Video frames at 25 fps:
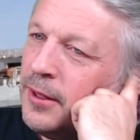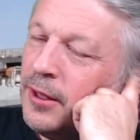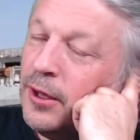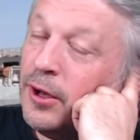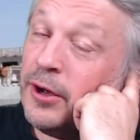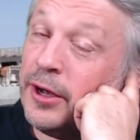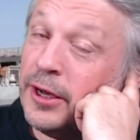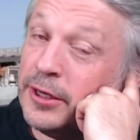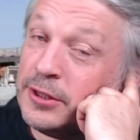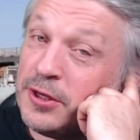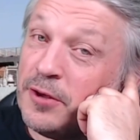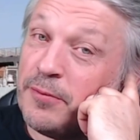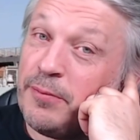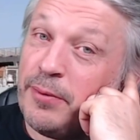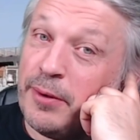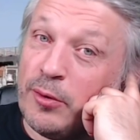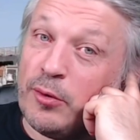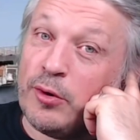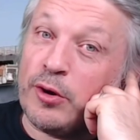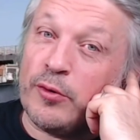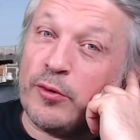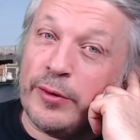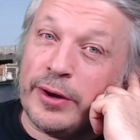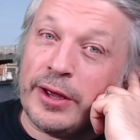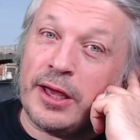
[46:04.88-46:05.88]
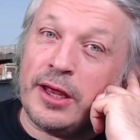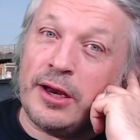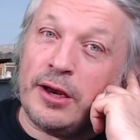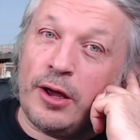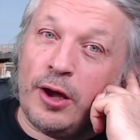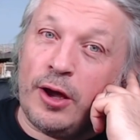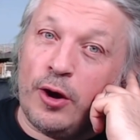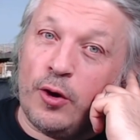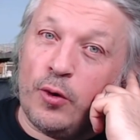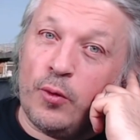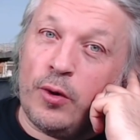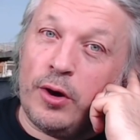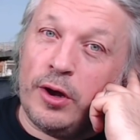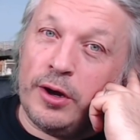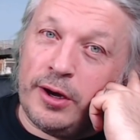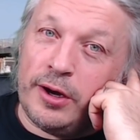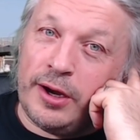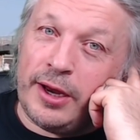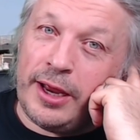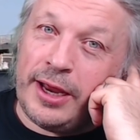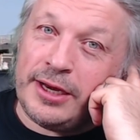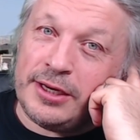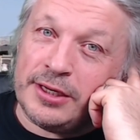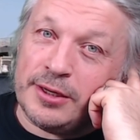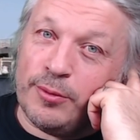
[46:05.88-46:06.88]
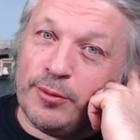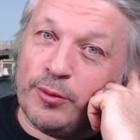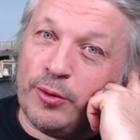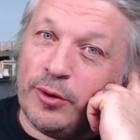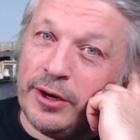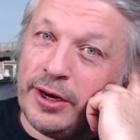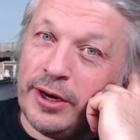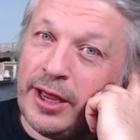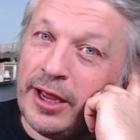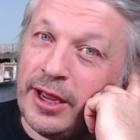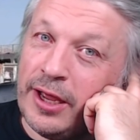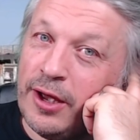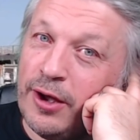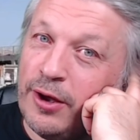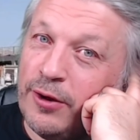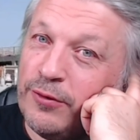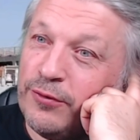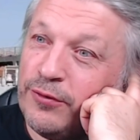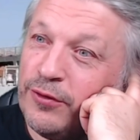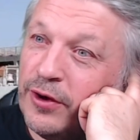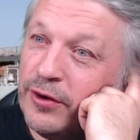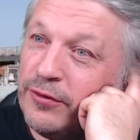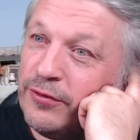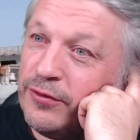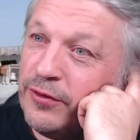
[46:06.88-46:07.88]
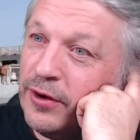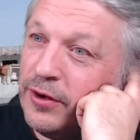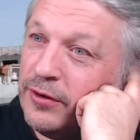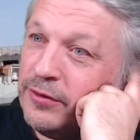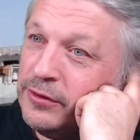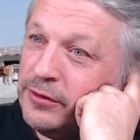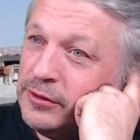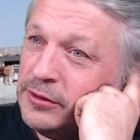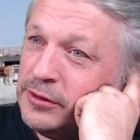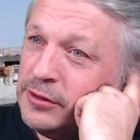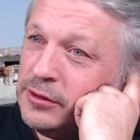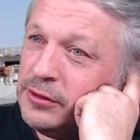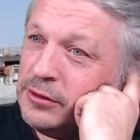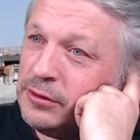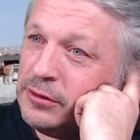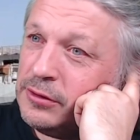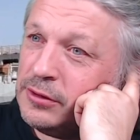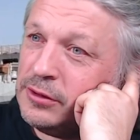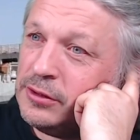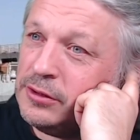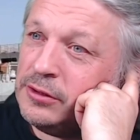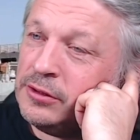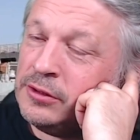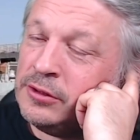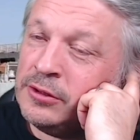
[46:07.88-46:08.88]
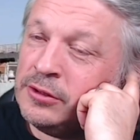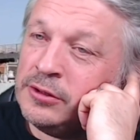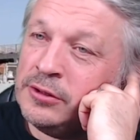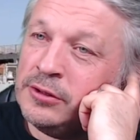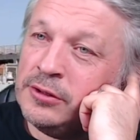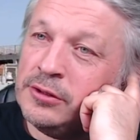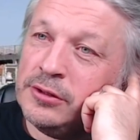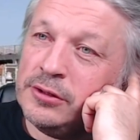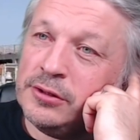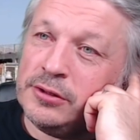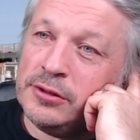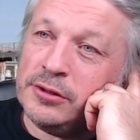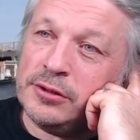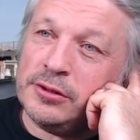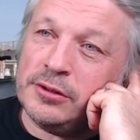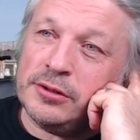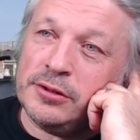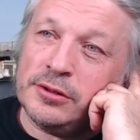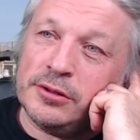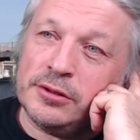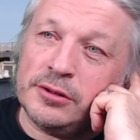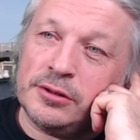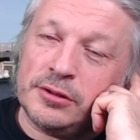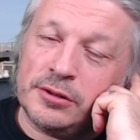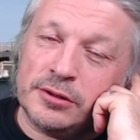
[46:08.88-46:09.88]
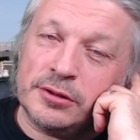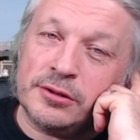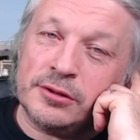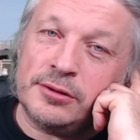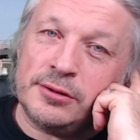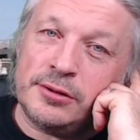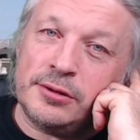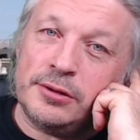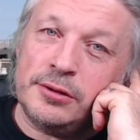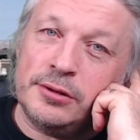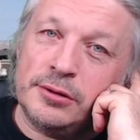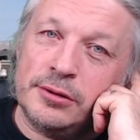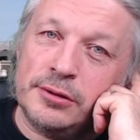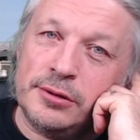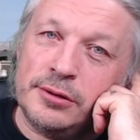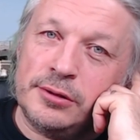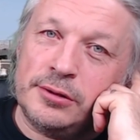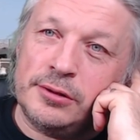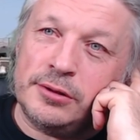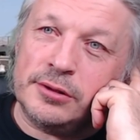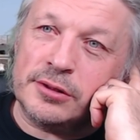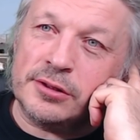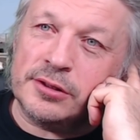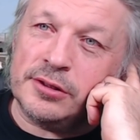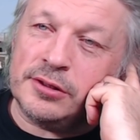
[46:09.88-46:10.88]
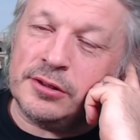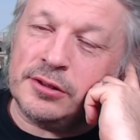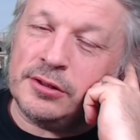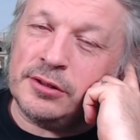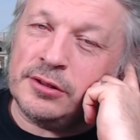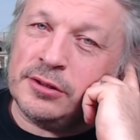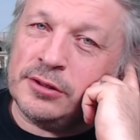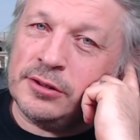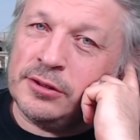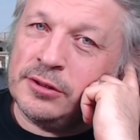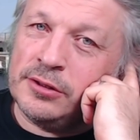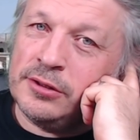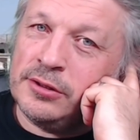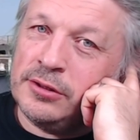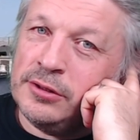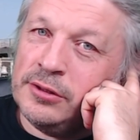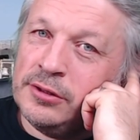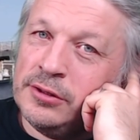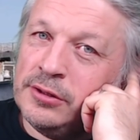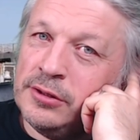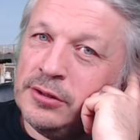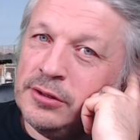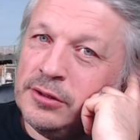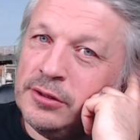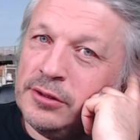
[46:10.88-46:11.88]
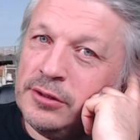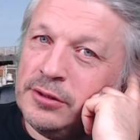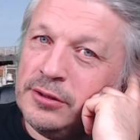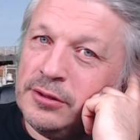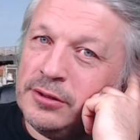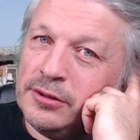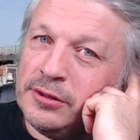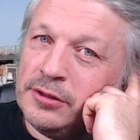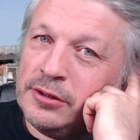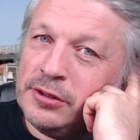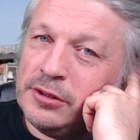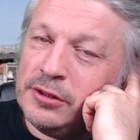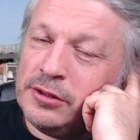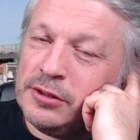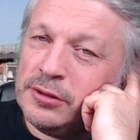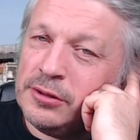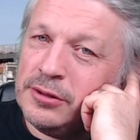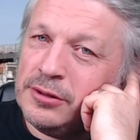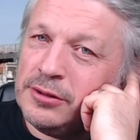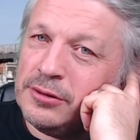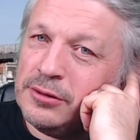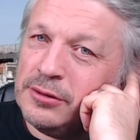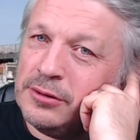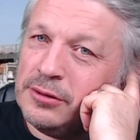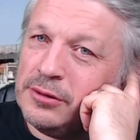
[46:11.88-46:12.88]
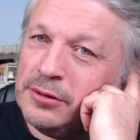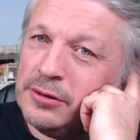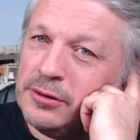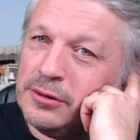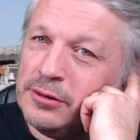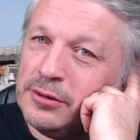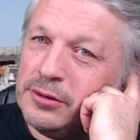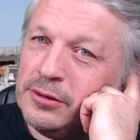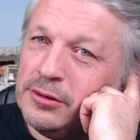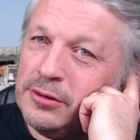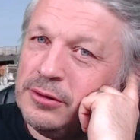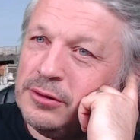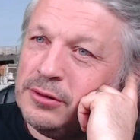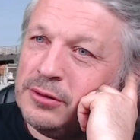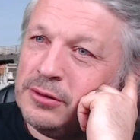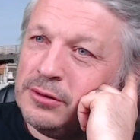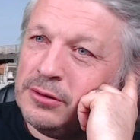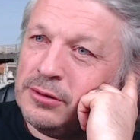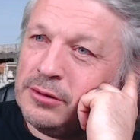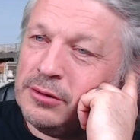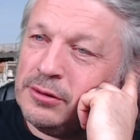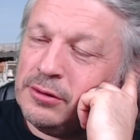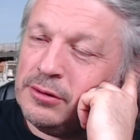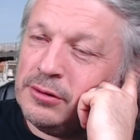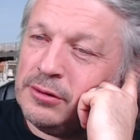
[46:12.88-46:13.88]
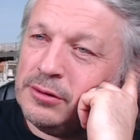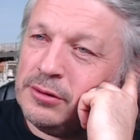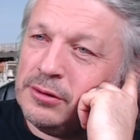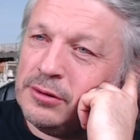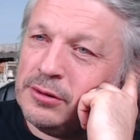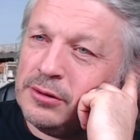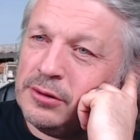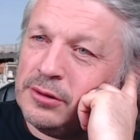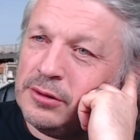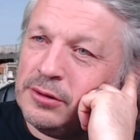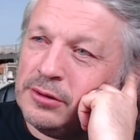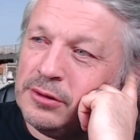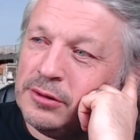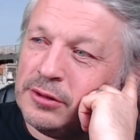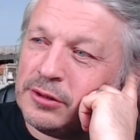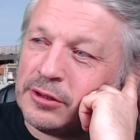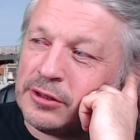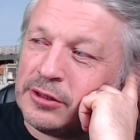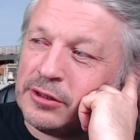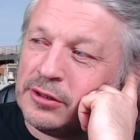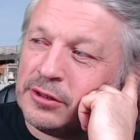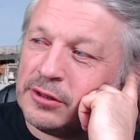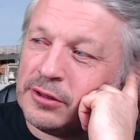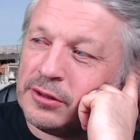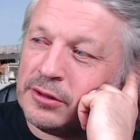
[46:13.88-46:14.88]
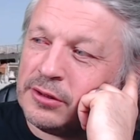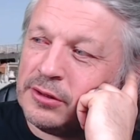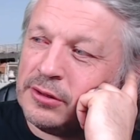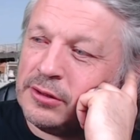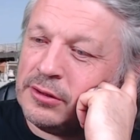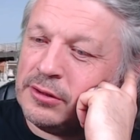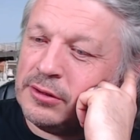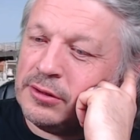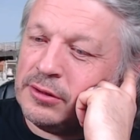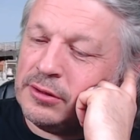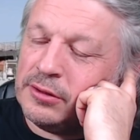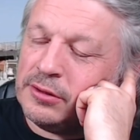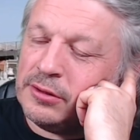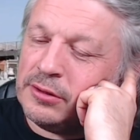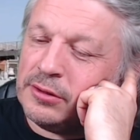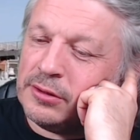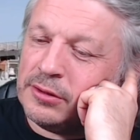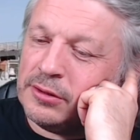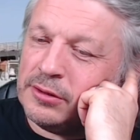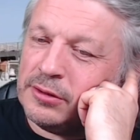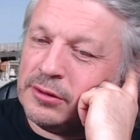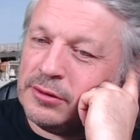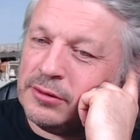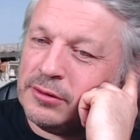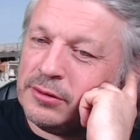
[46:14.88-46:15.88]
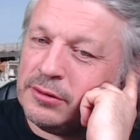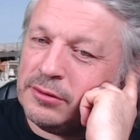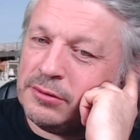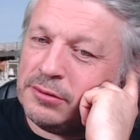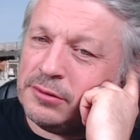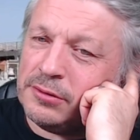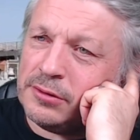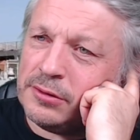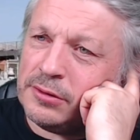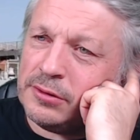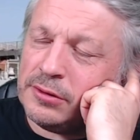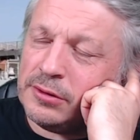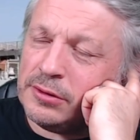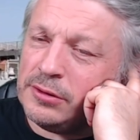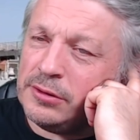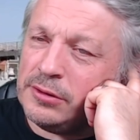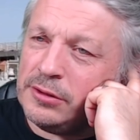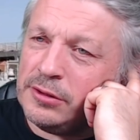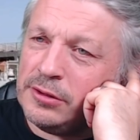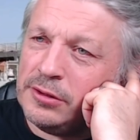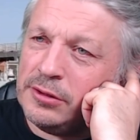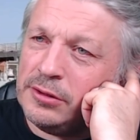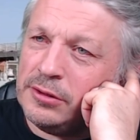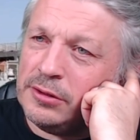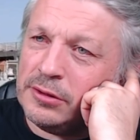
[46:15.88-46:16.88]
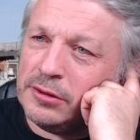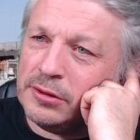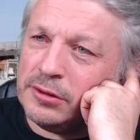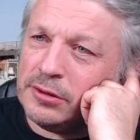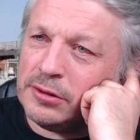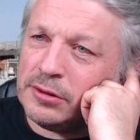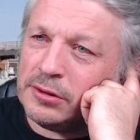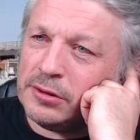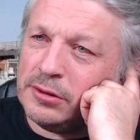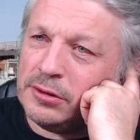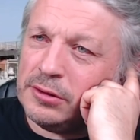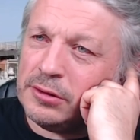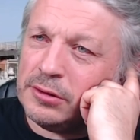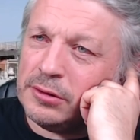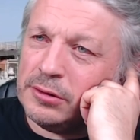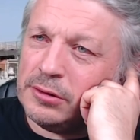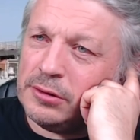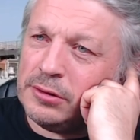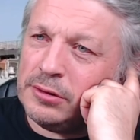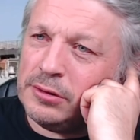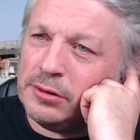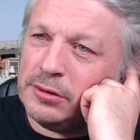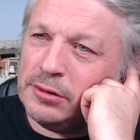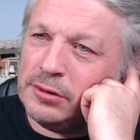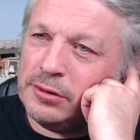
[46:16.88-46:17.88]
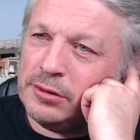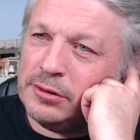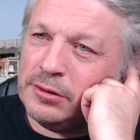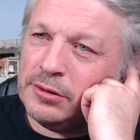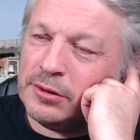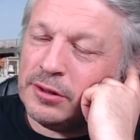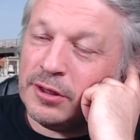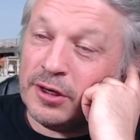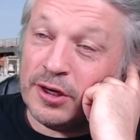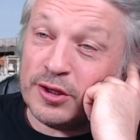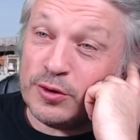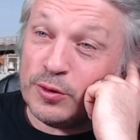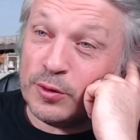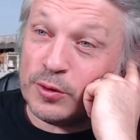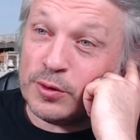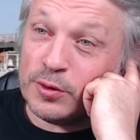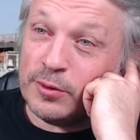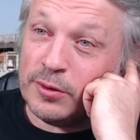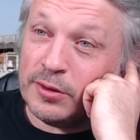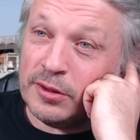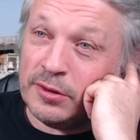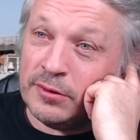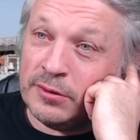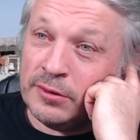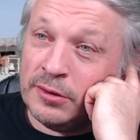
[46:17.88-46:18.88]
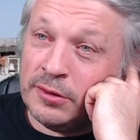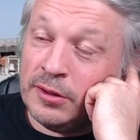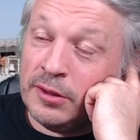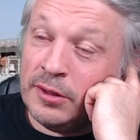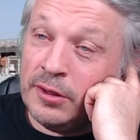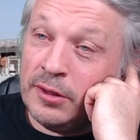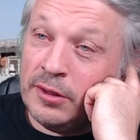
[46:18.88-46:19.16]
Okay, so if people want to ring in, 018118055. Yeah, that's right. And the lots still been ringing in. The switchboard's been really lighting up. They've got 4 or 5 ladies on the switchboard. Going to talk to one of them?